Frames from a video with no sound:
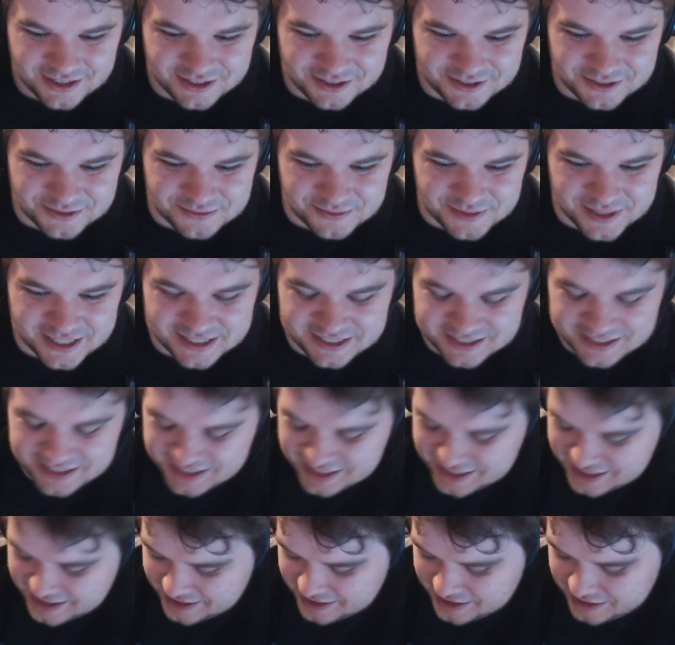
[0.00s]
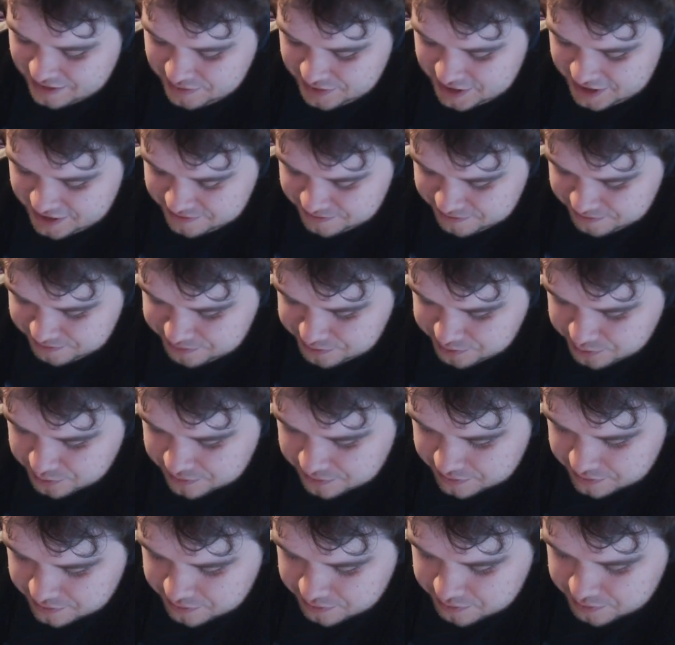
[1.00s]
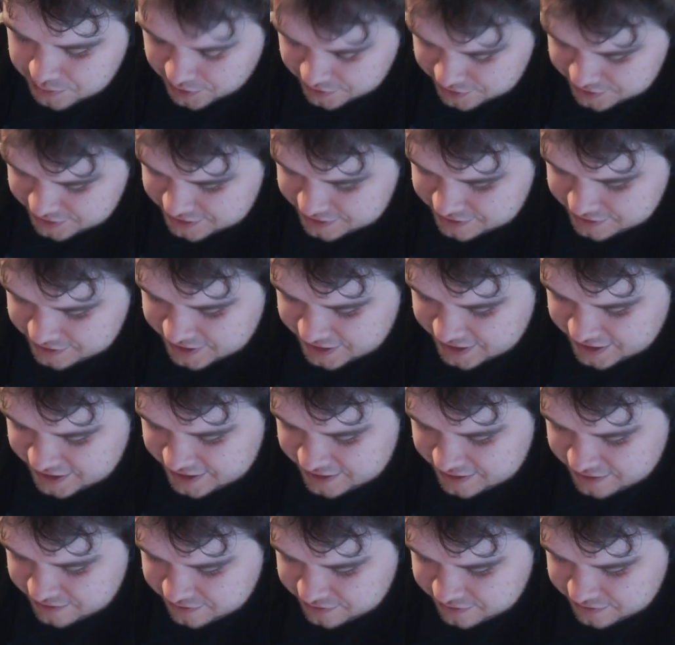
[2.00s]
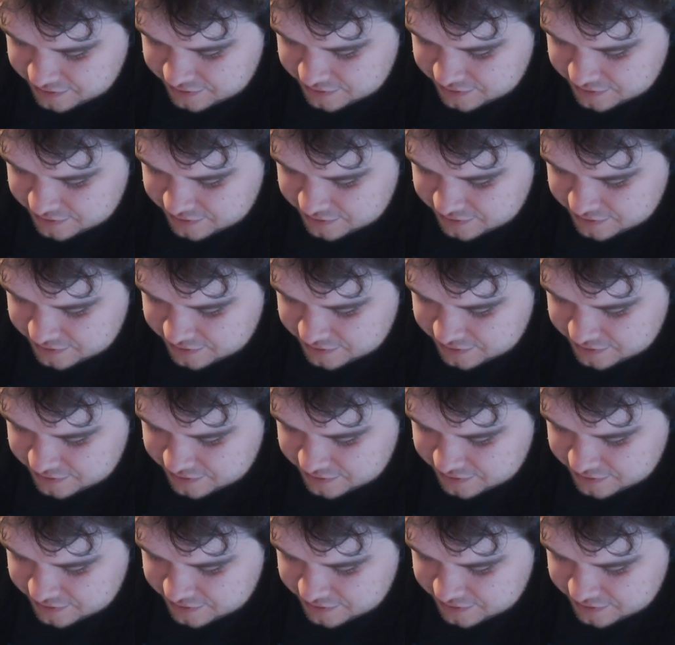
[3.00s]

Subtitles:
Oh man, yeah. I mean, personally,